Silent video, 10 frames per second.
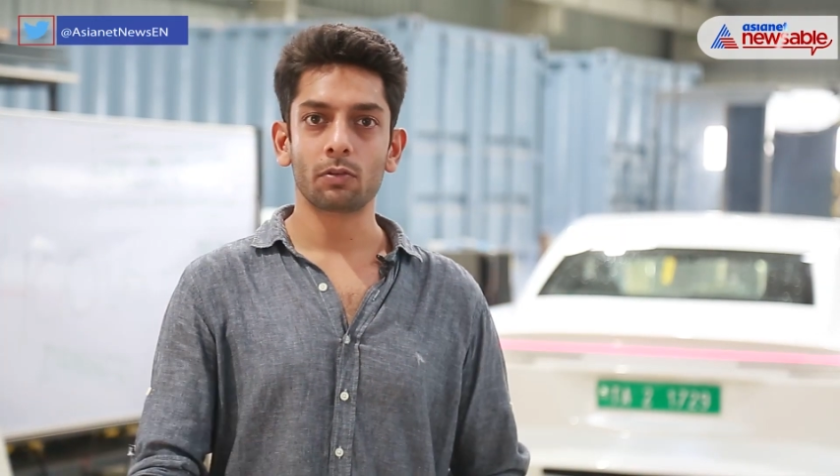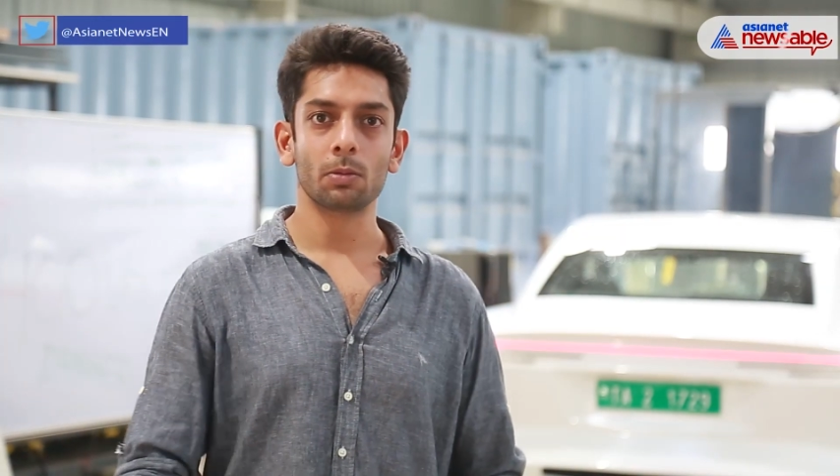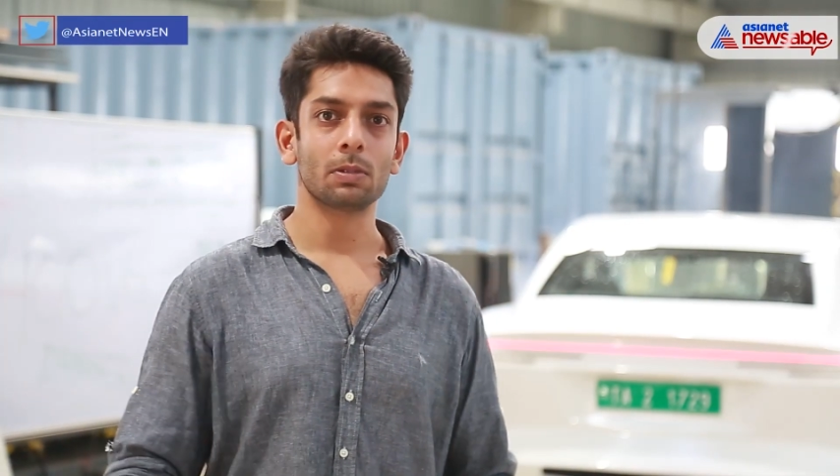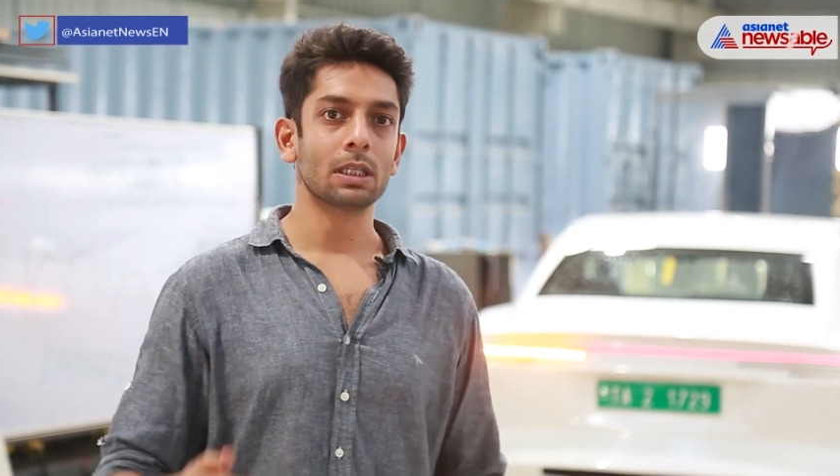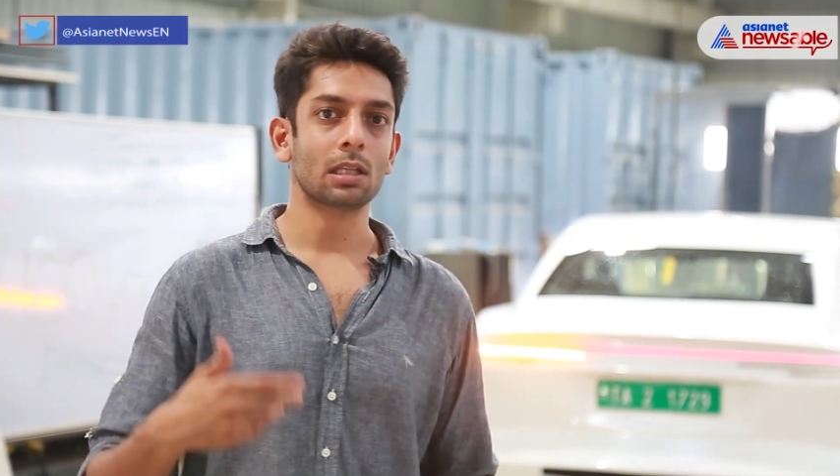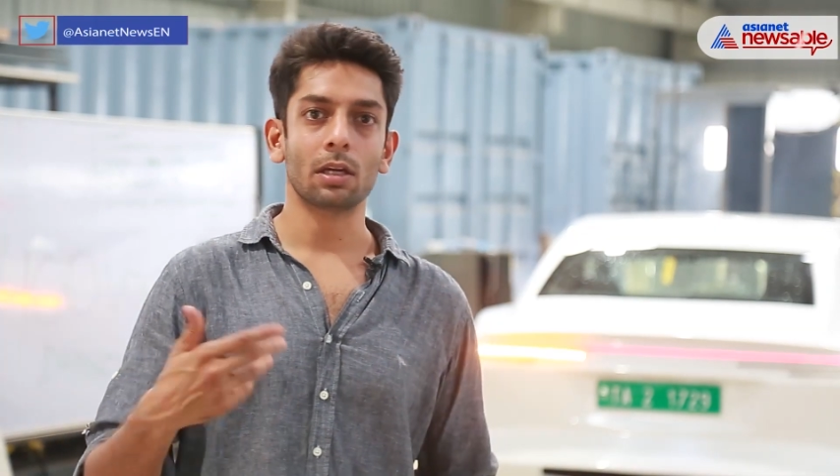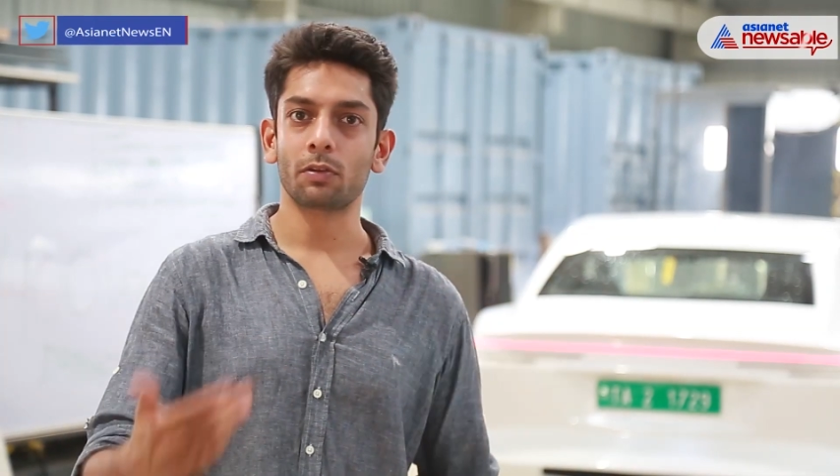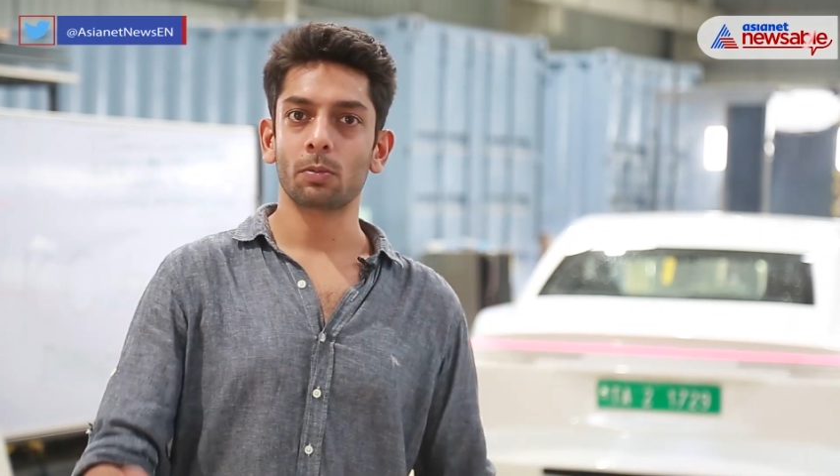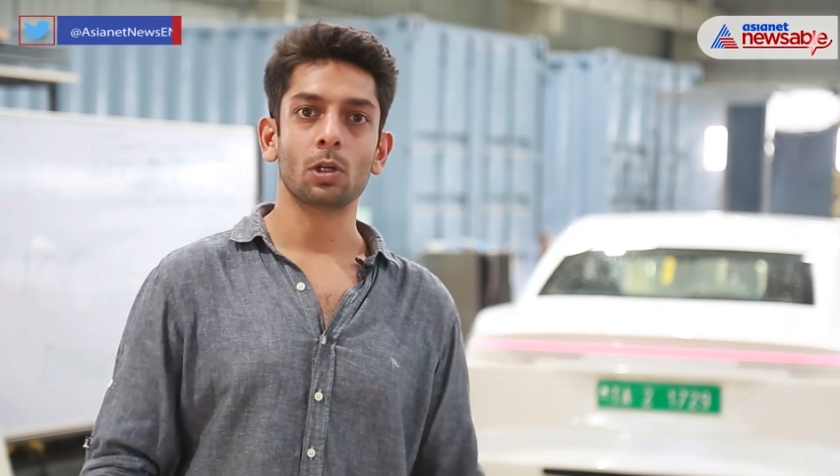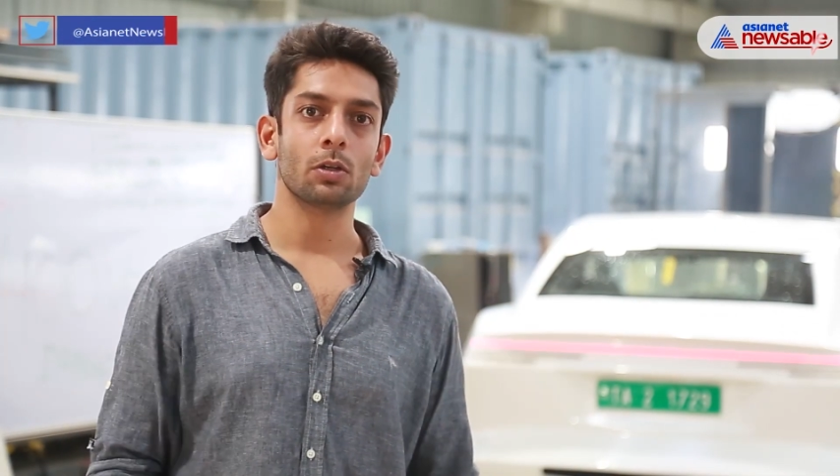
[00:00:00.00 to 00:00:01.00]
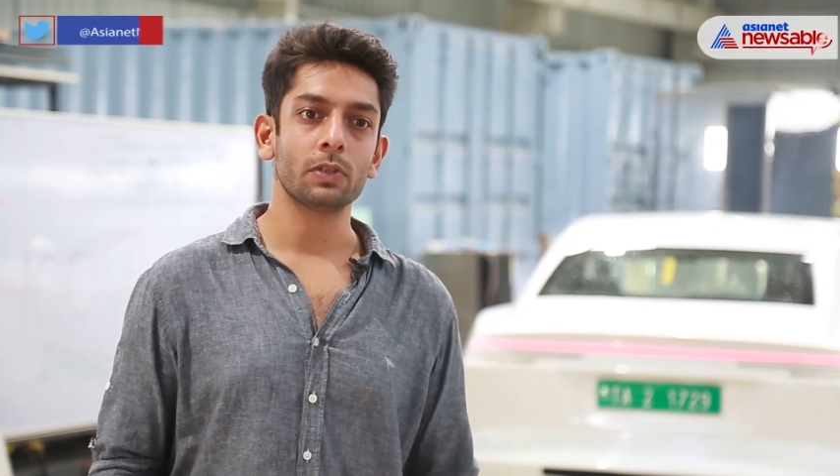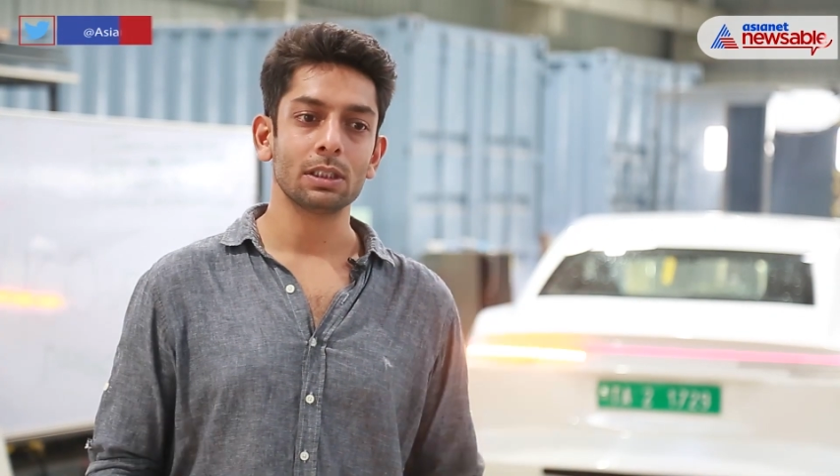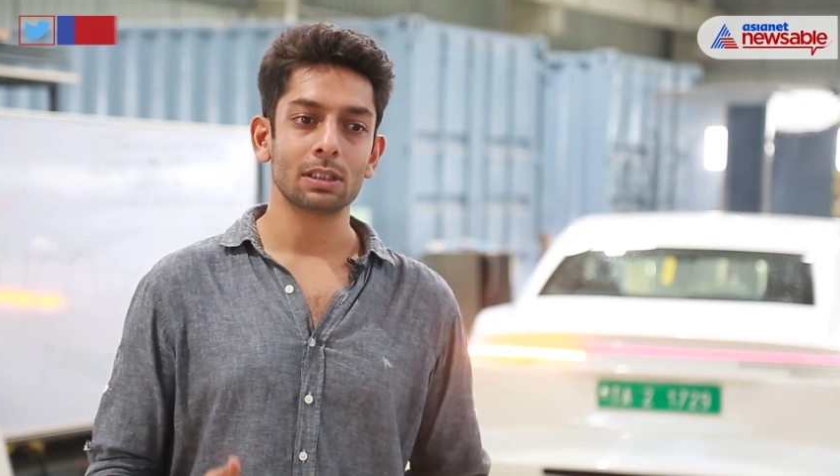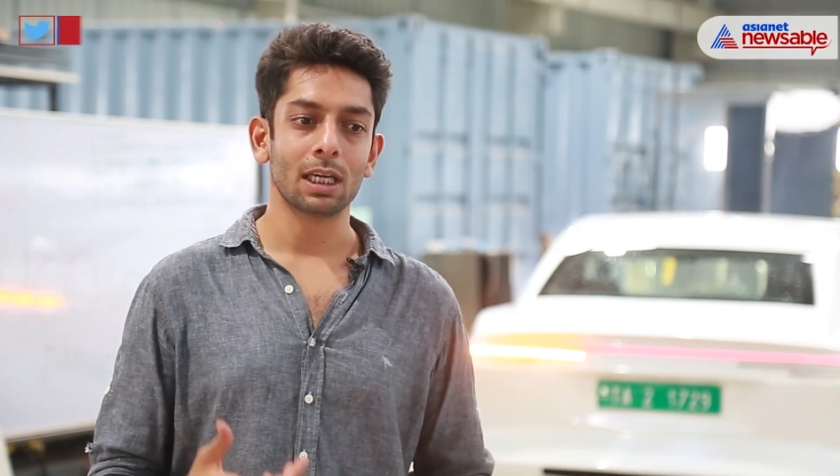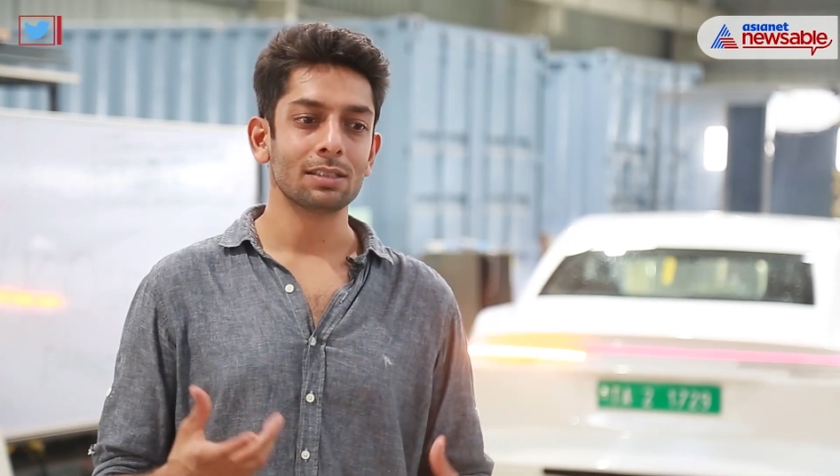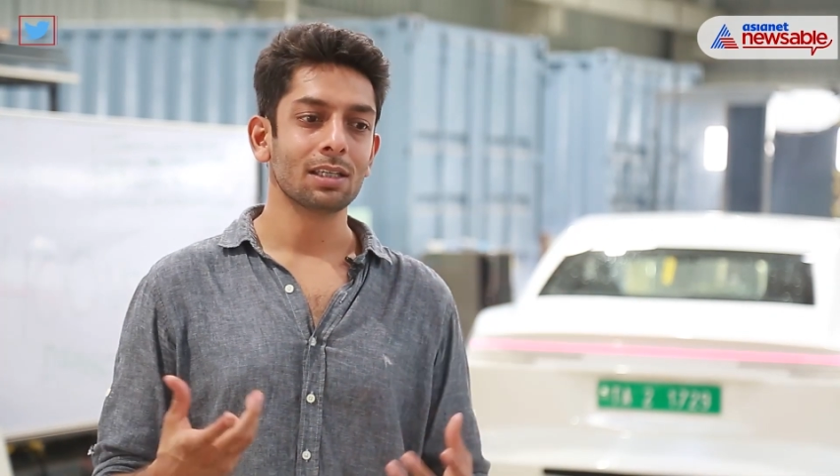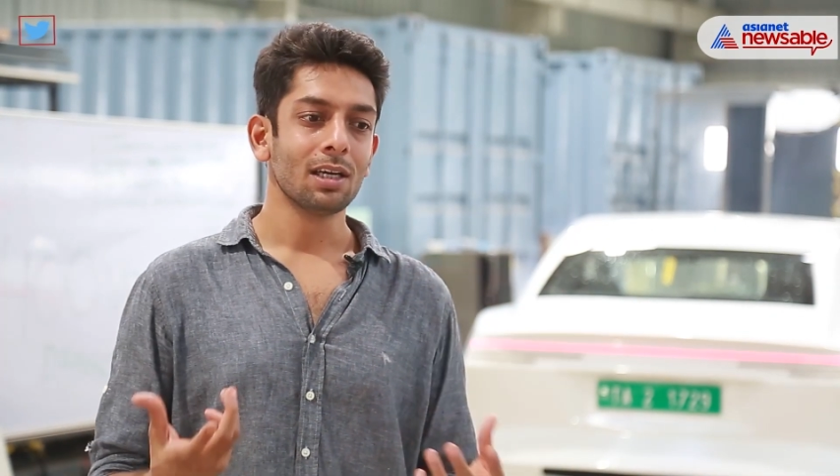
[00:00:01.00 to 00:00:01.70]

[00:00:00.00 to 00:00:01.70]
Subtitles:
from Tesla, from all of these guys,